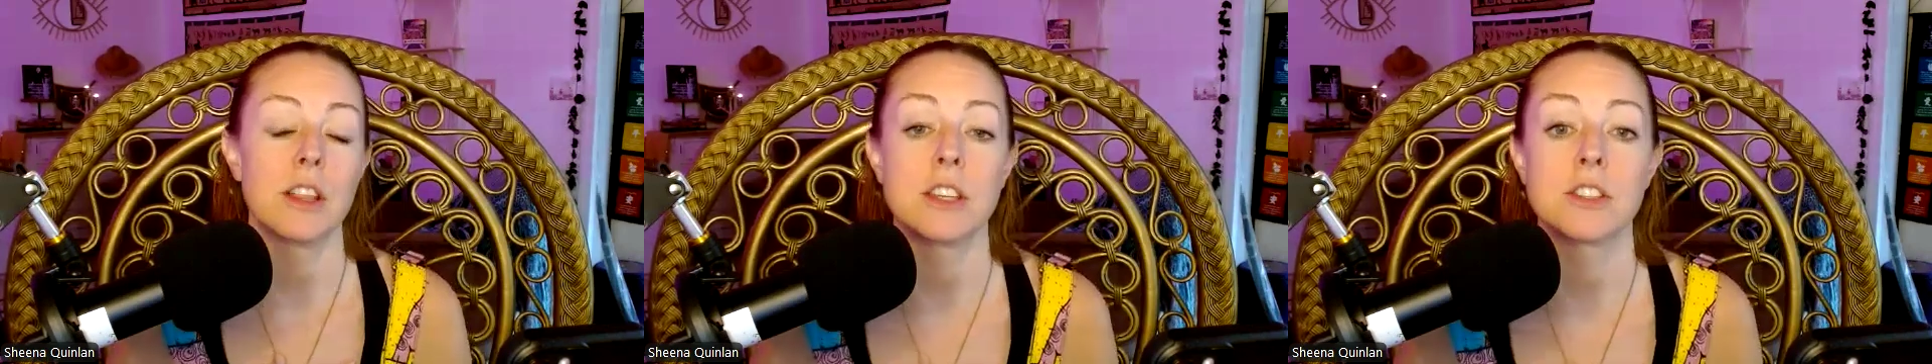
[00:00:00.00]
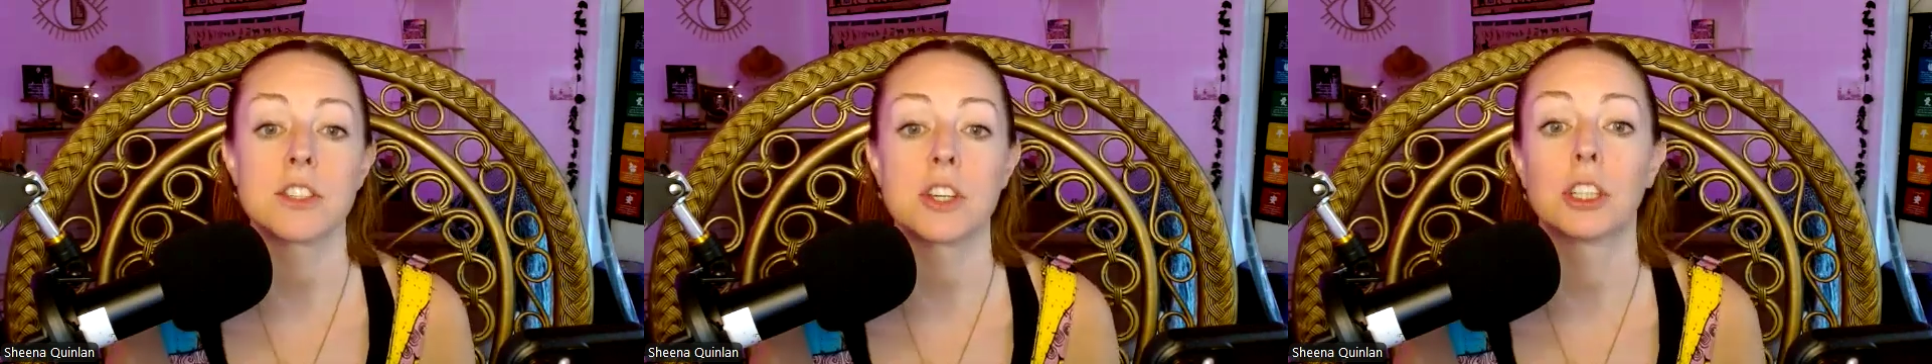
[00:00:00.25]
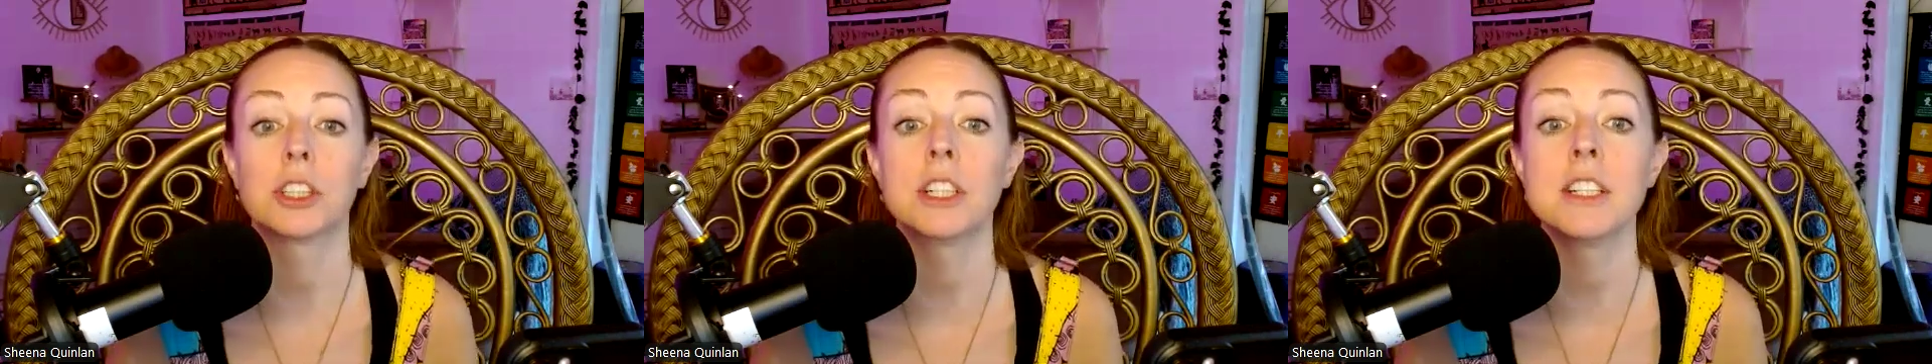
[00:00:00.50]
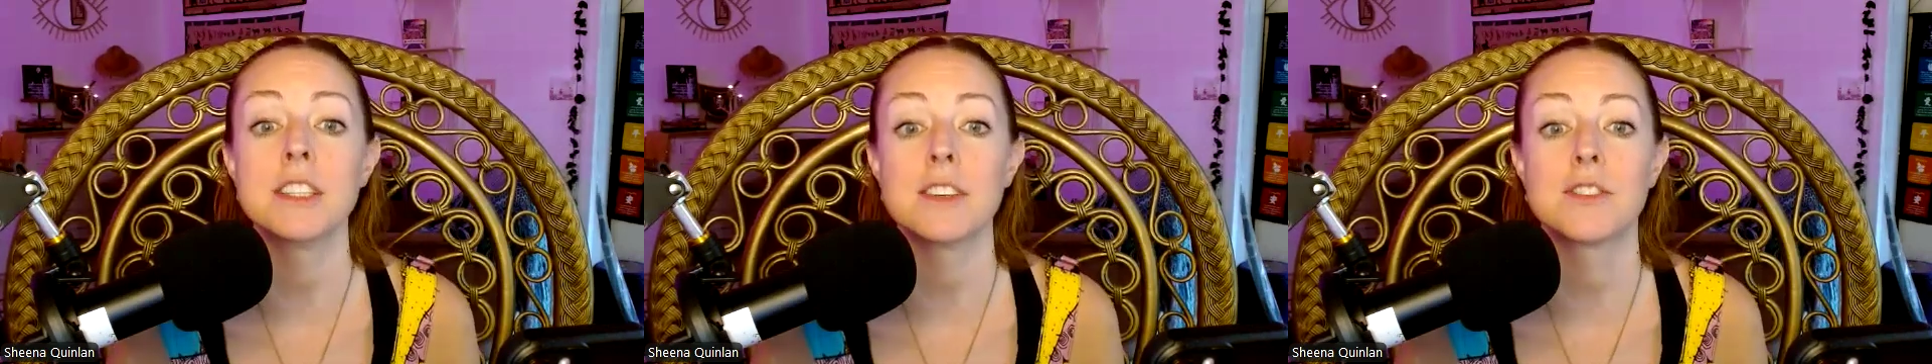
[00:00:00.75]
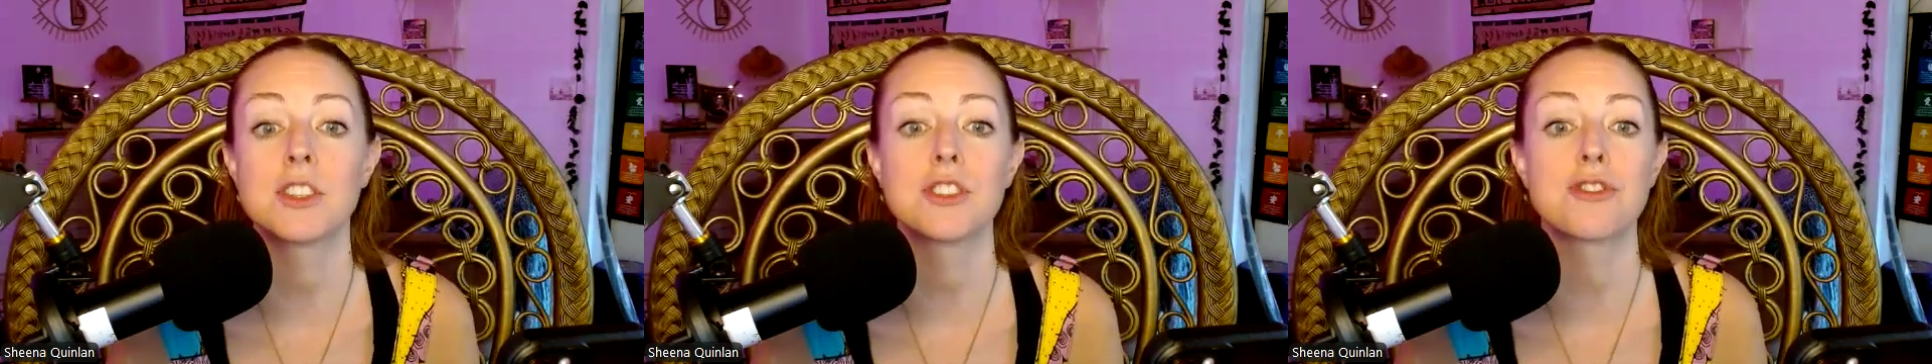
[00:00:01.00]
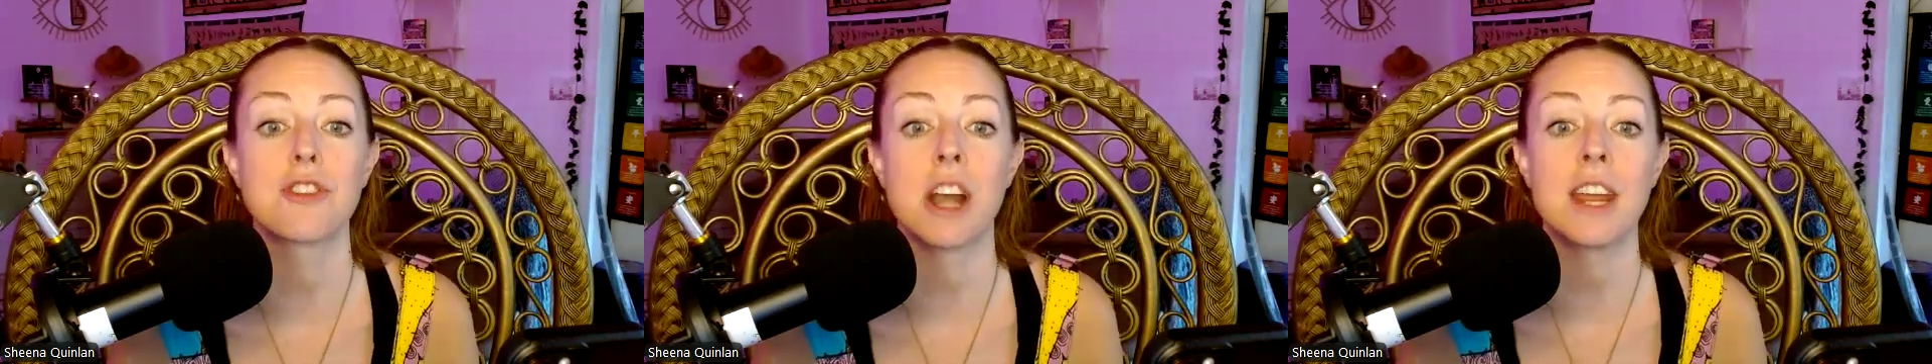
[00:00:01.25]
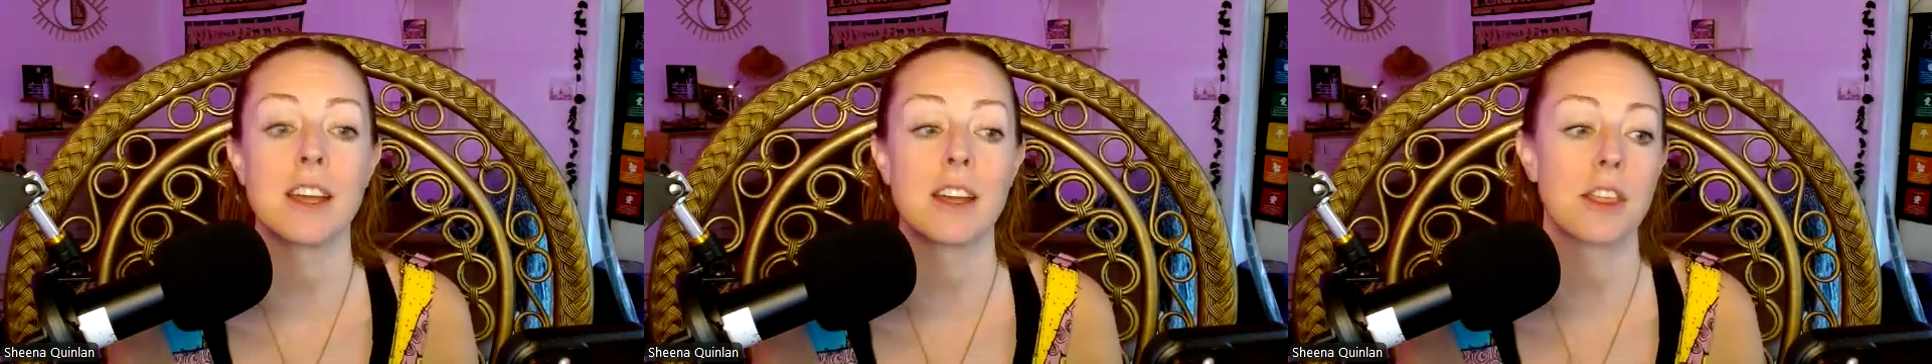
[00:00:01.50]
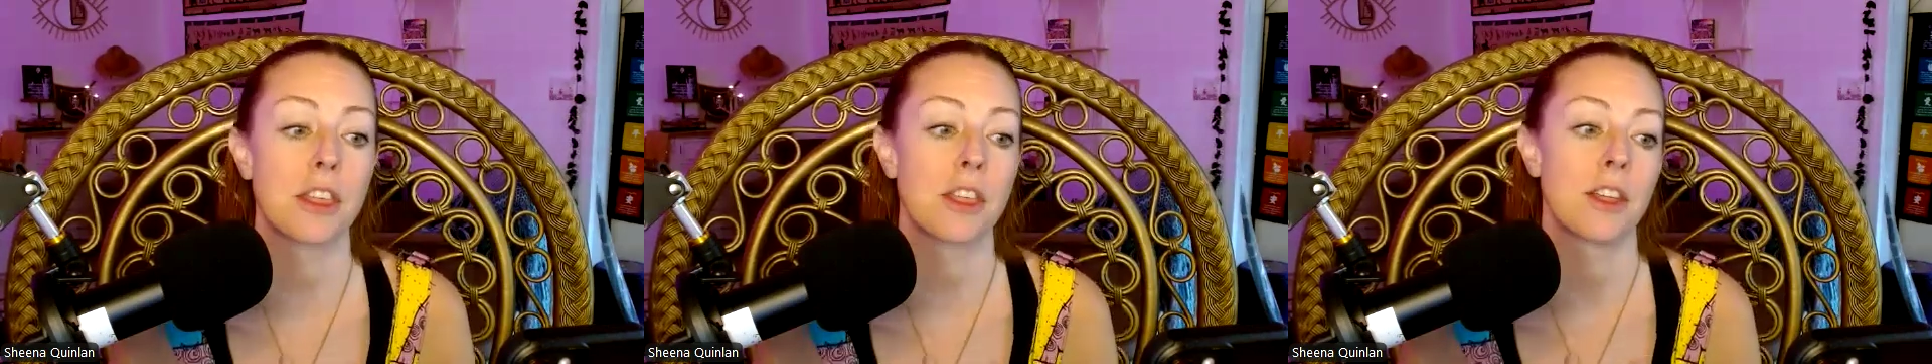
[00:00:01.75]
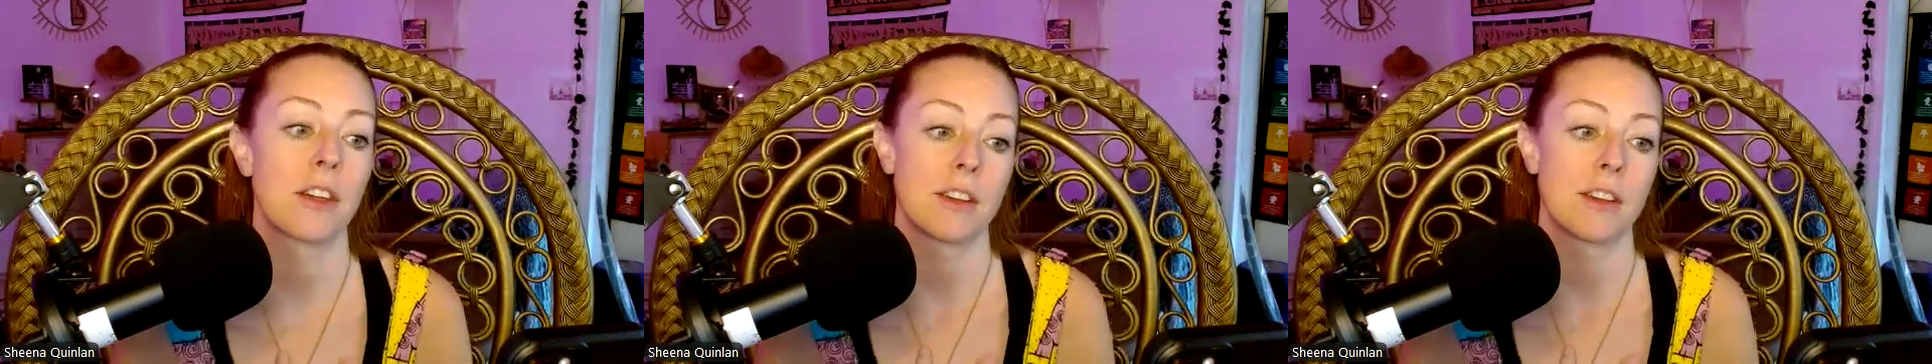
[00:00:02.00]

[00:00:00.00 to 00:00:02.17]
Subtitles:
this current of strength